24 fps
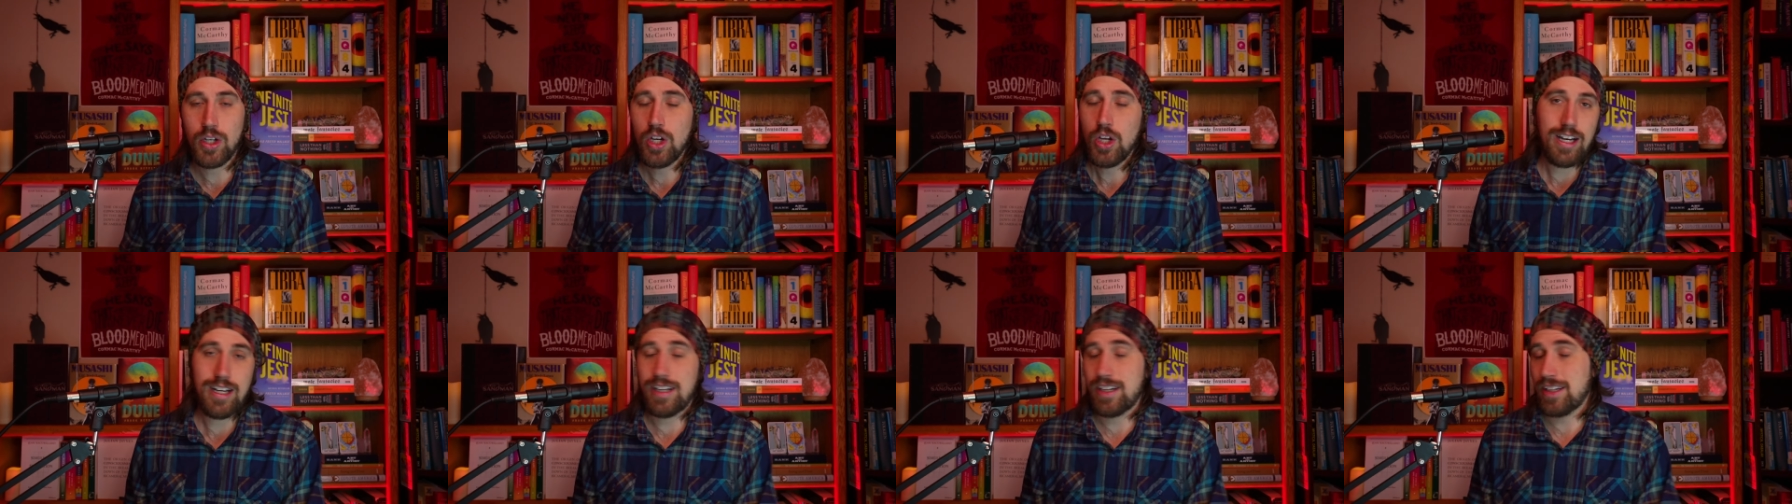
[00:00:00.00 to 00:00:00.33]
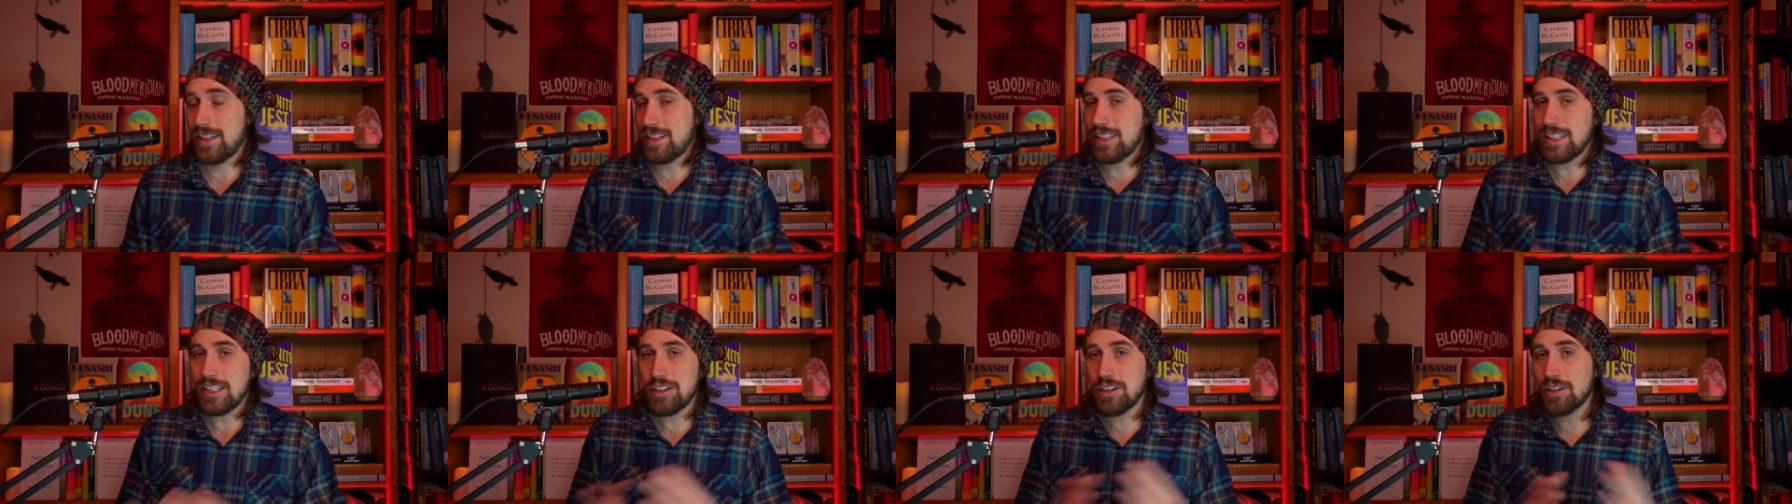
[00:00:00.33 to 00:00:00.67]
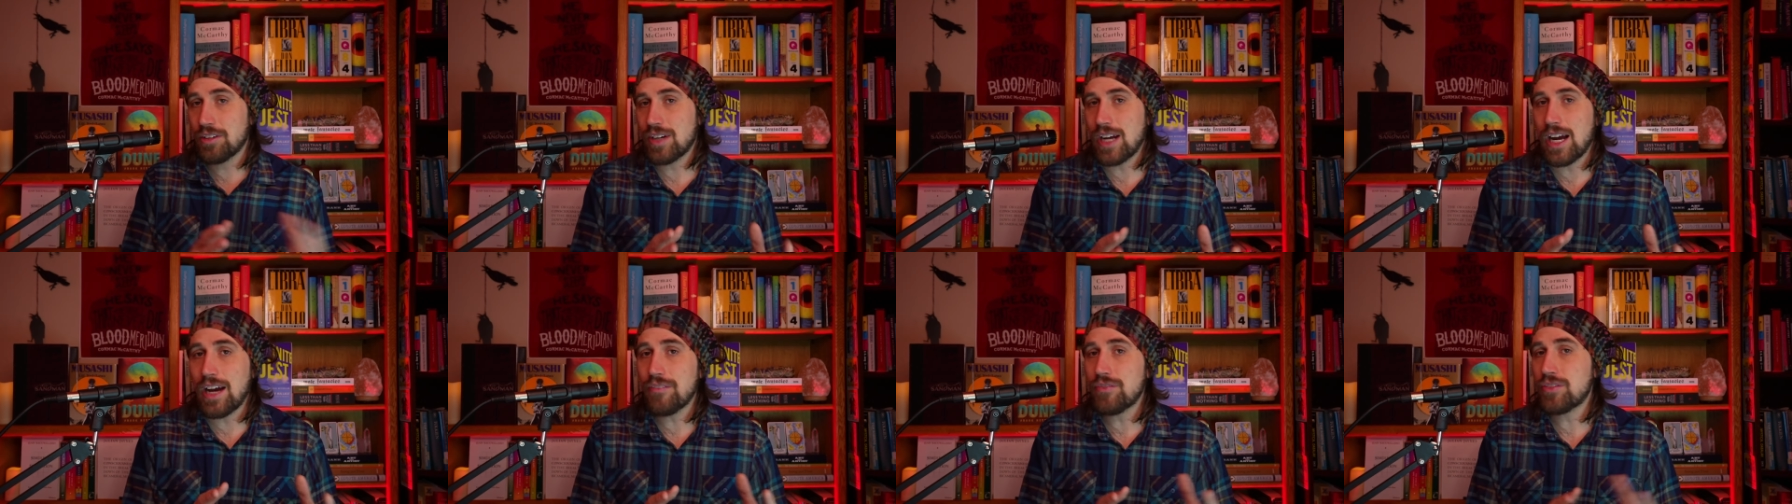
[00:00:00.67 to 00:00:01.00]
uh, the
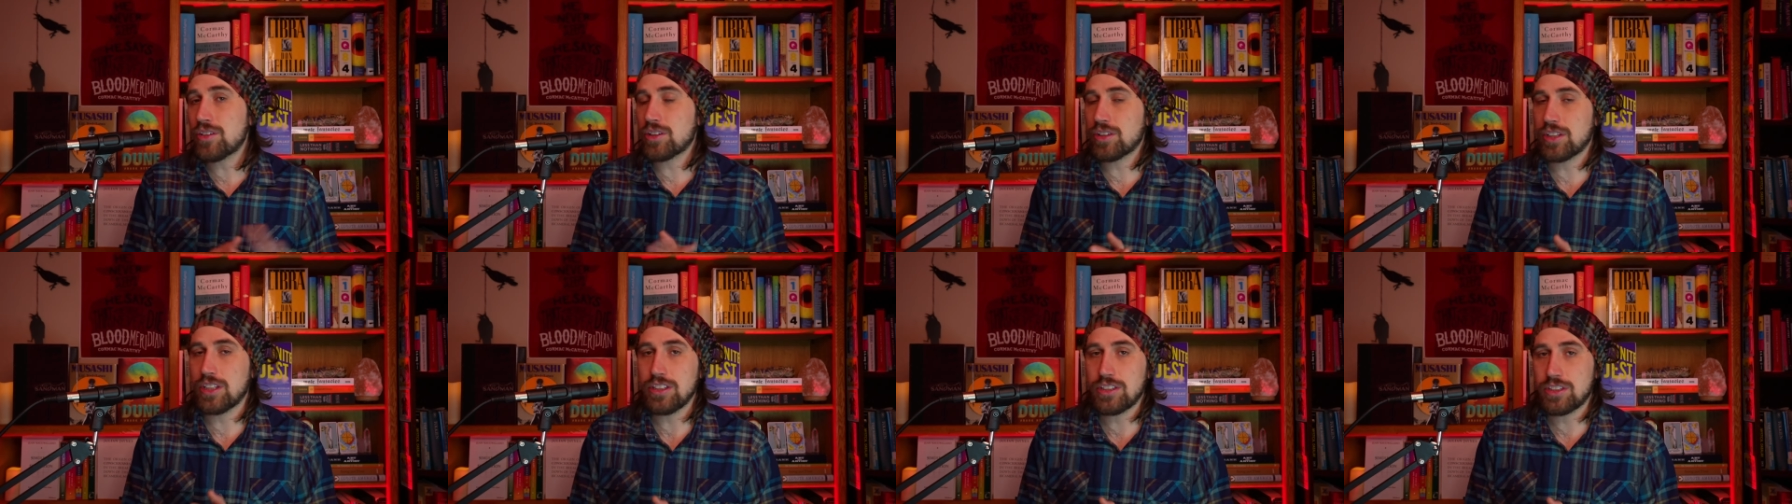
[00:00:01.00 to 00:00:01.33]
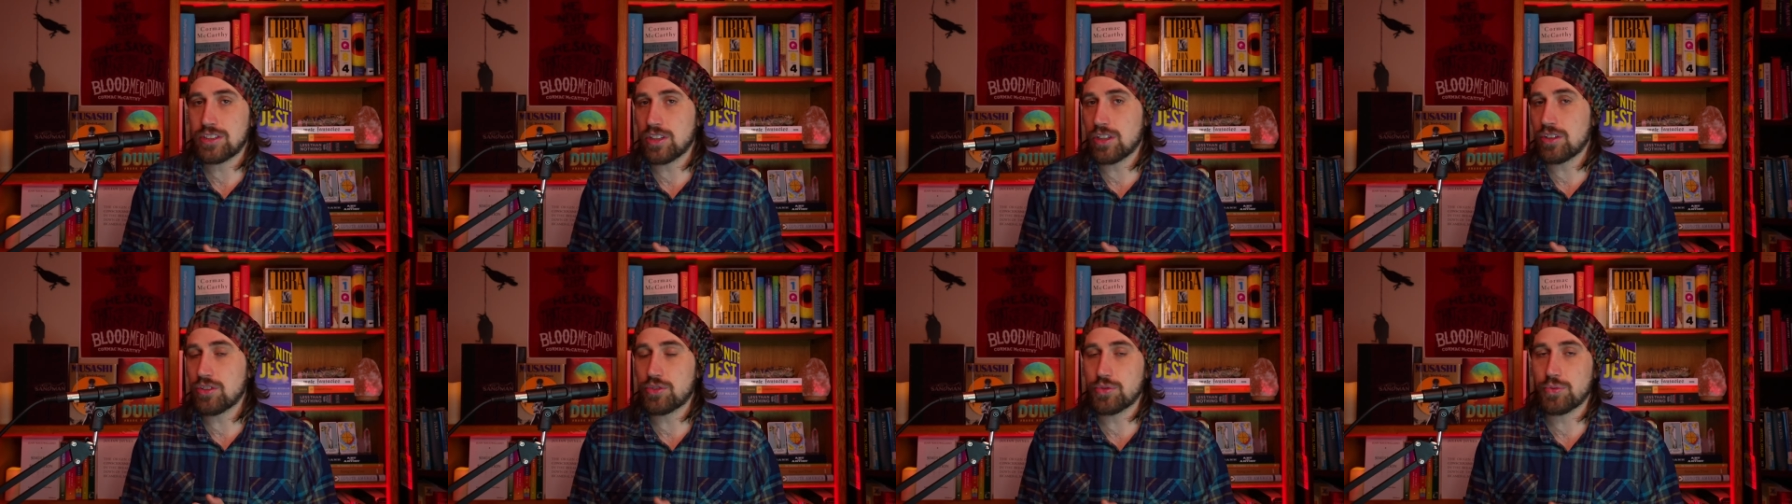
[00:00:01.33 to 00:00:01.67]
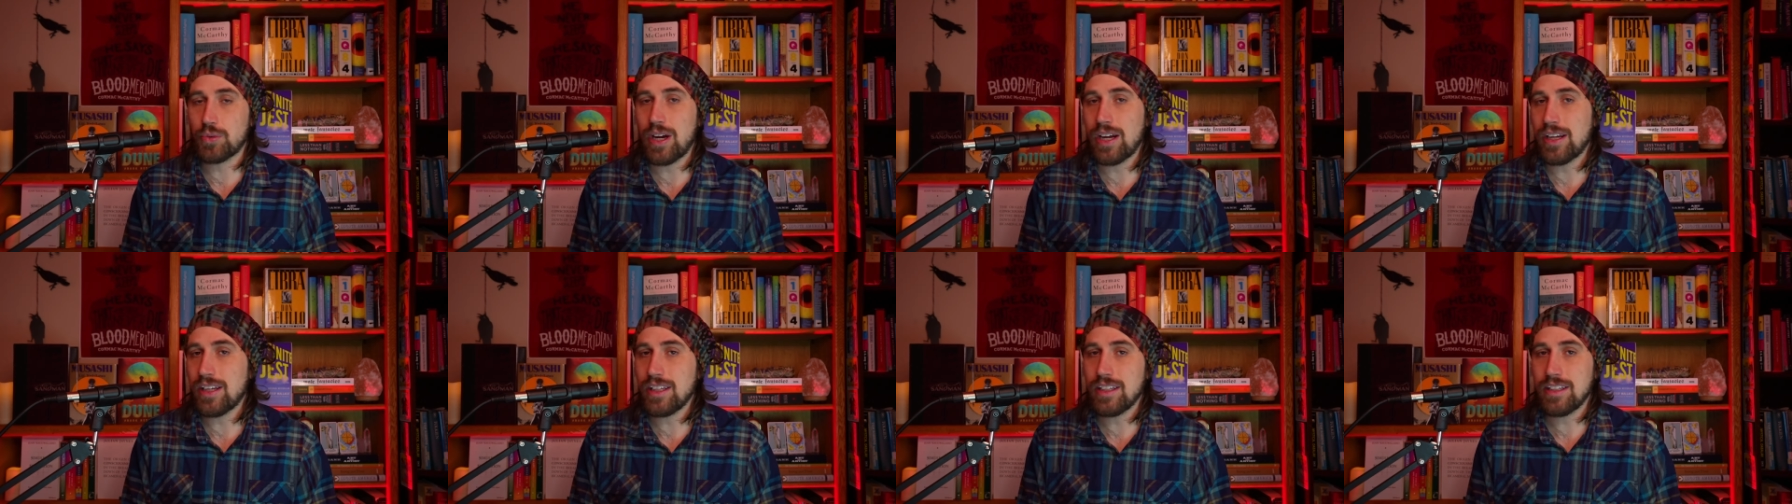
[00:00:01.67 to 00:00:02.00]
year after, he starts
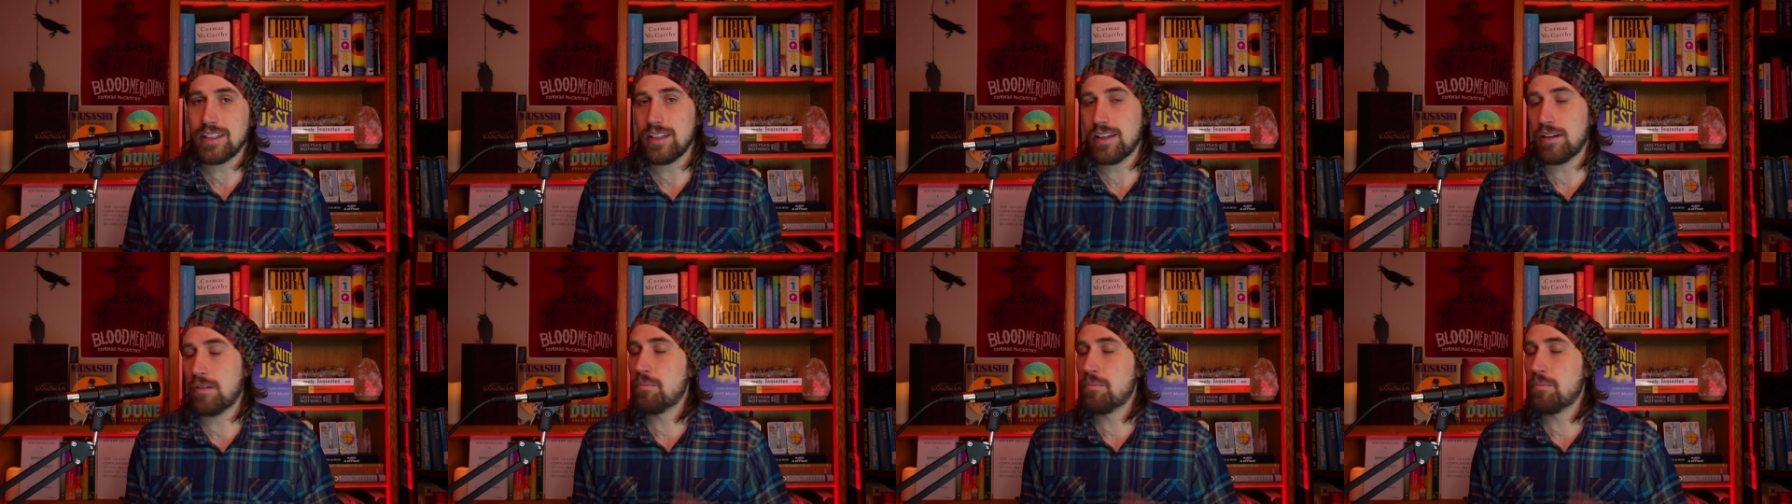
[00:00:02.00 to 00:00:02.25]
writing